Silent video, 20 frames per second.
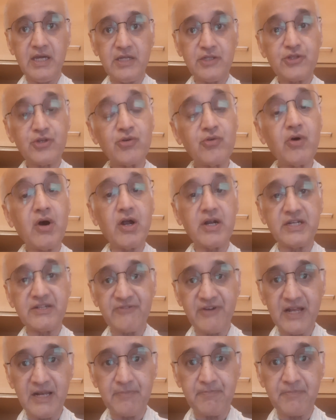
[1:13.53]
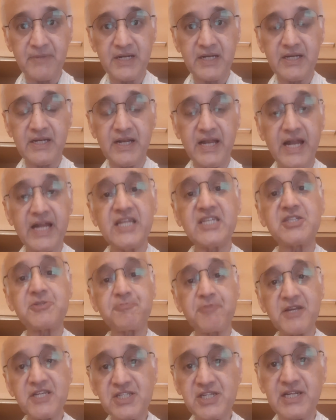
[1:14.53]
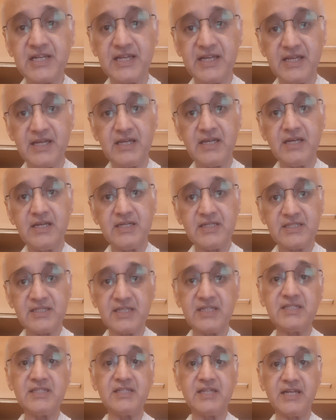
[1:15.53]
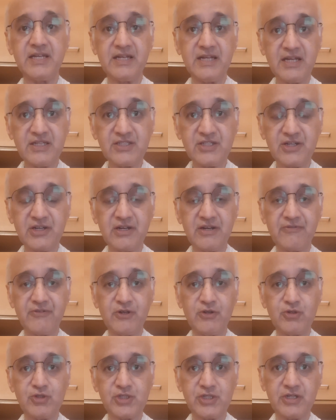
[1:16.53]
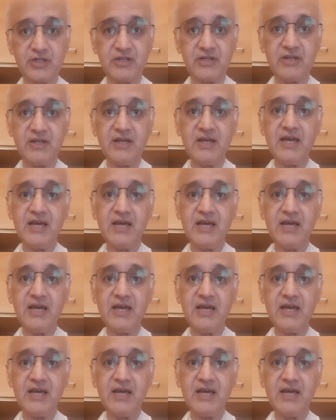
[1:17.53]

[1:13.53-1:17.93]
through our development, and especially since the Industrial Revolution,